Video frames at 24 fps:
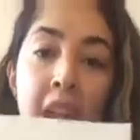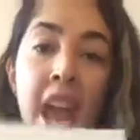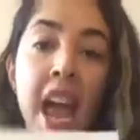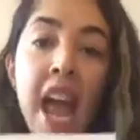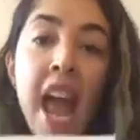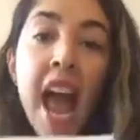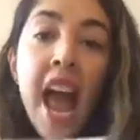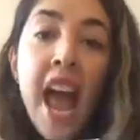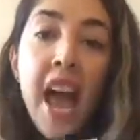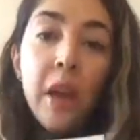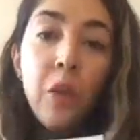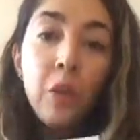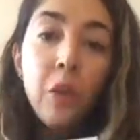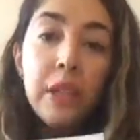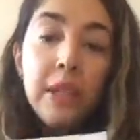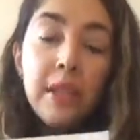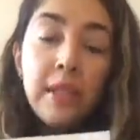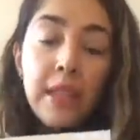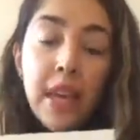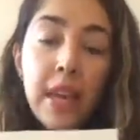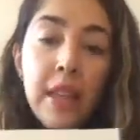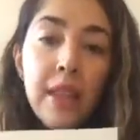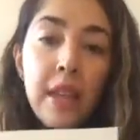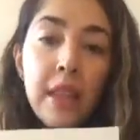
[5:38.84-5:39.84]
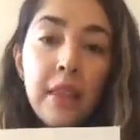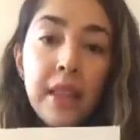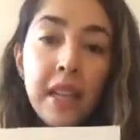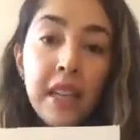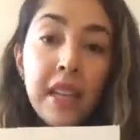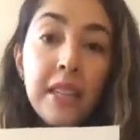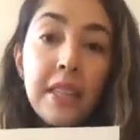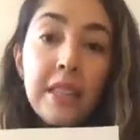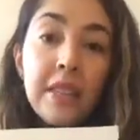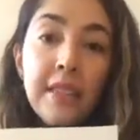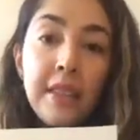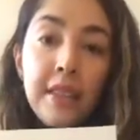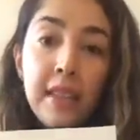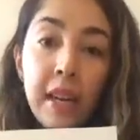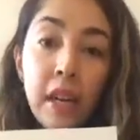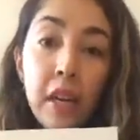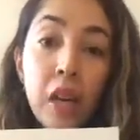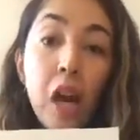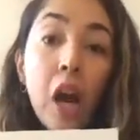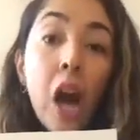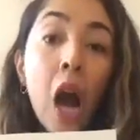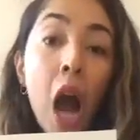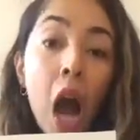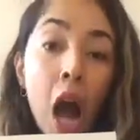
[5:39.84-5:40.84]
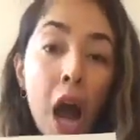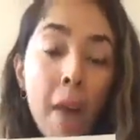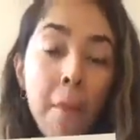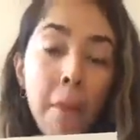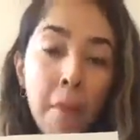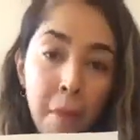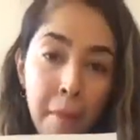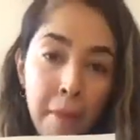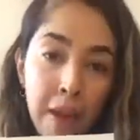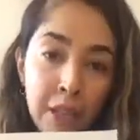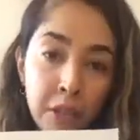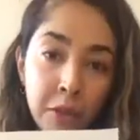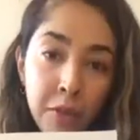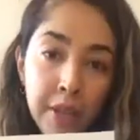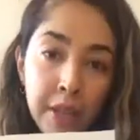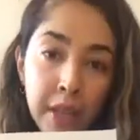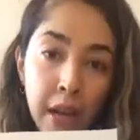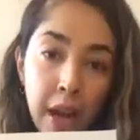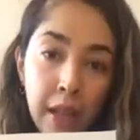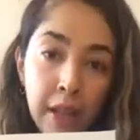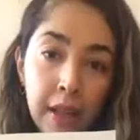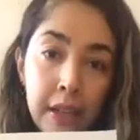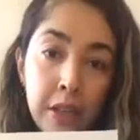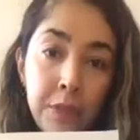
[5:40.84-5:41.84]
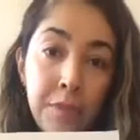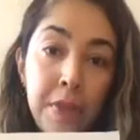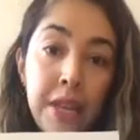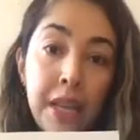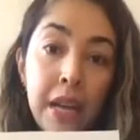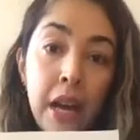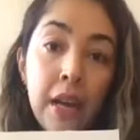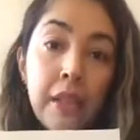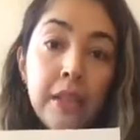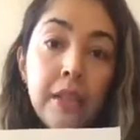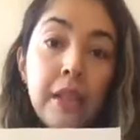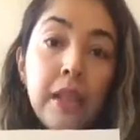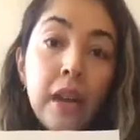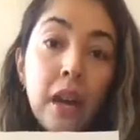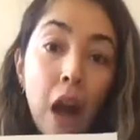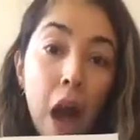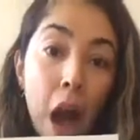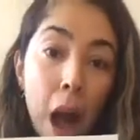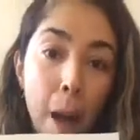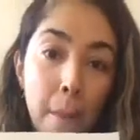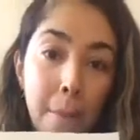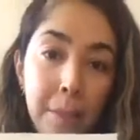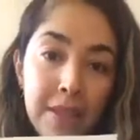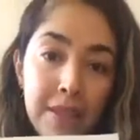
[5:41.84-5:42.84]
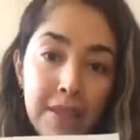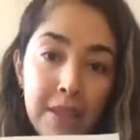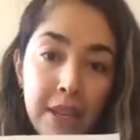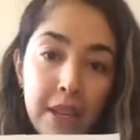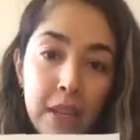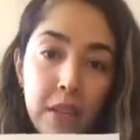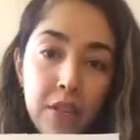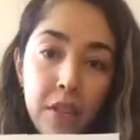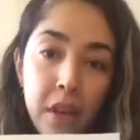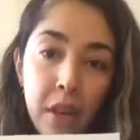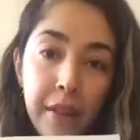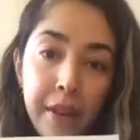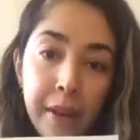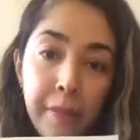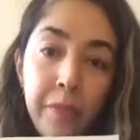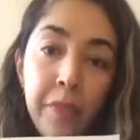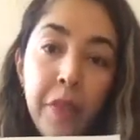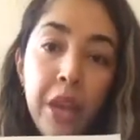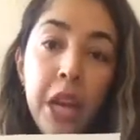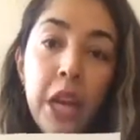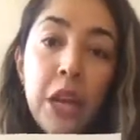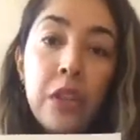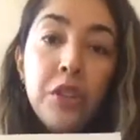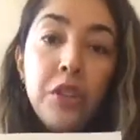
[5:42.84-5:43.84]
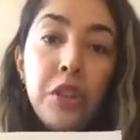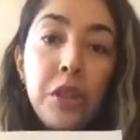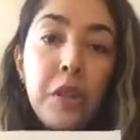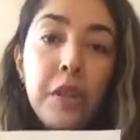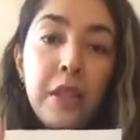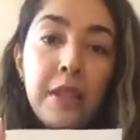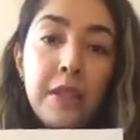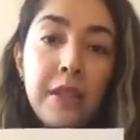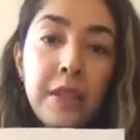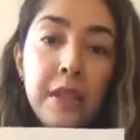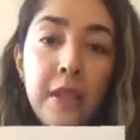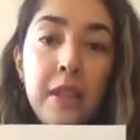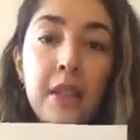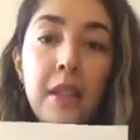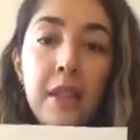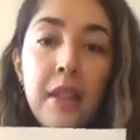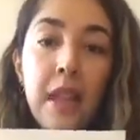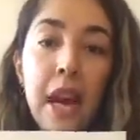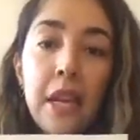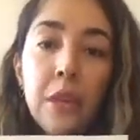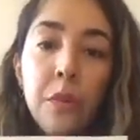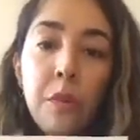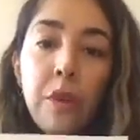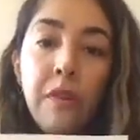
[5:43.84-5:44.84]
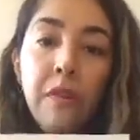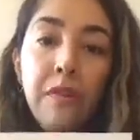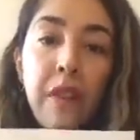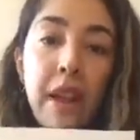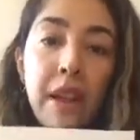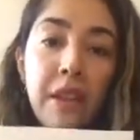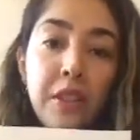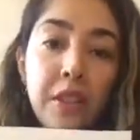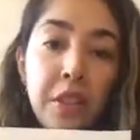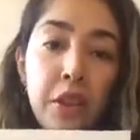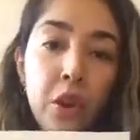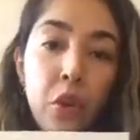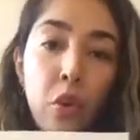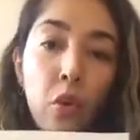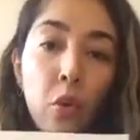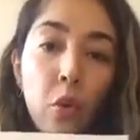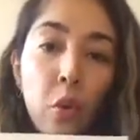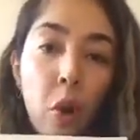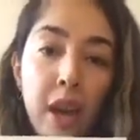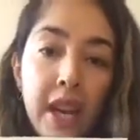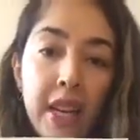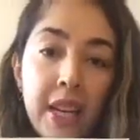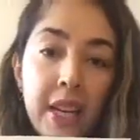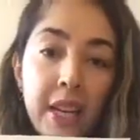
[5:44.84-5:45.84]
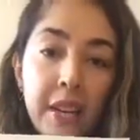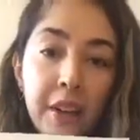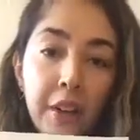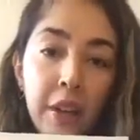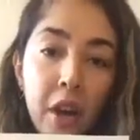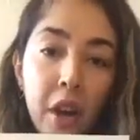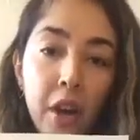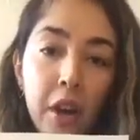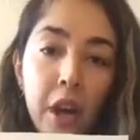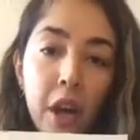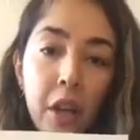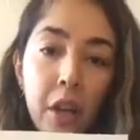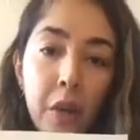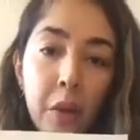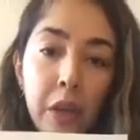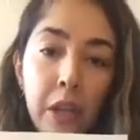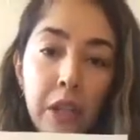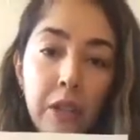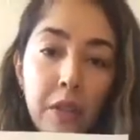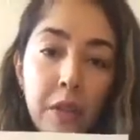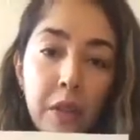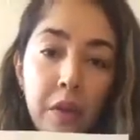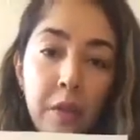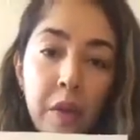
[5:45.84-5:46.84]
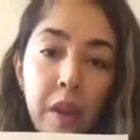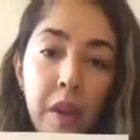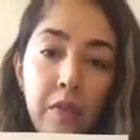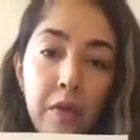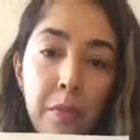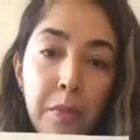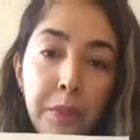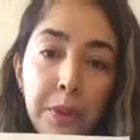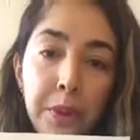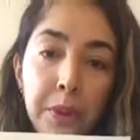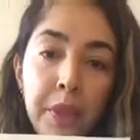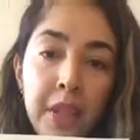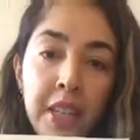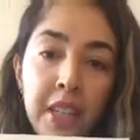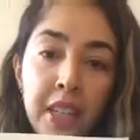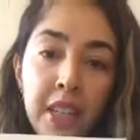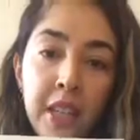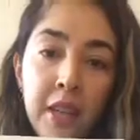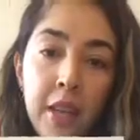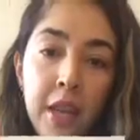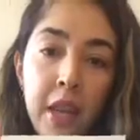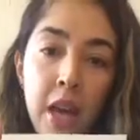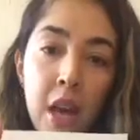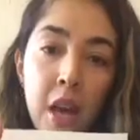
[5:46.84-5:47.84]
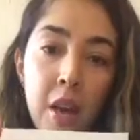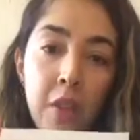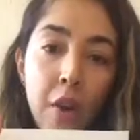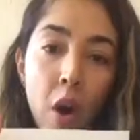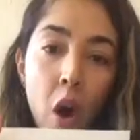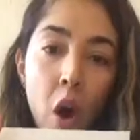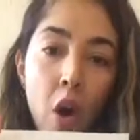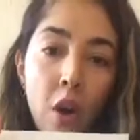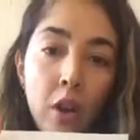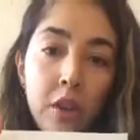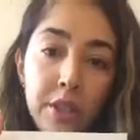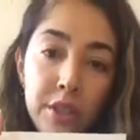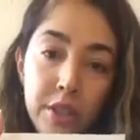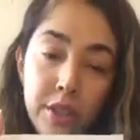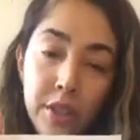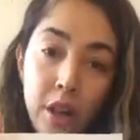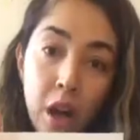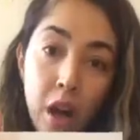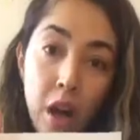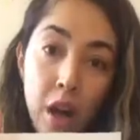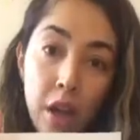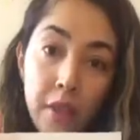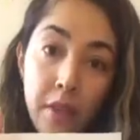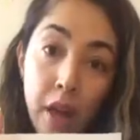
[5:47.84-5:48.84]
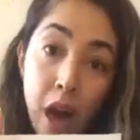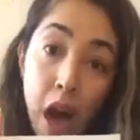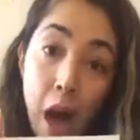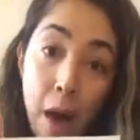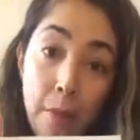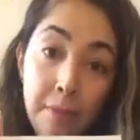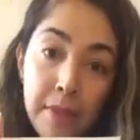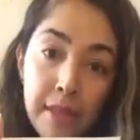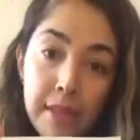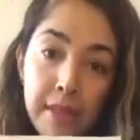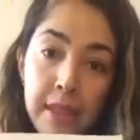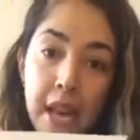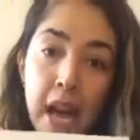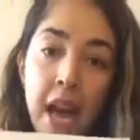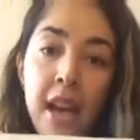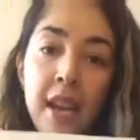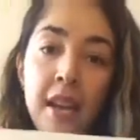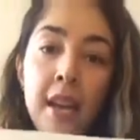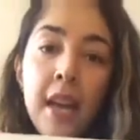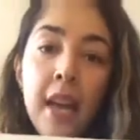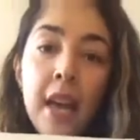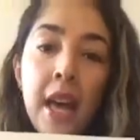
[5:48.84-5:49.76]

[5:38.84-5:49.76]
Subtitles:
And we said that they're considered complementary colors because they're opposite each other. So you can see that that's reflected right here in our color wheel. So if we have the blue here, the orange is on the opposite side.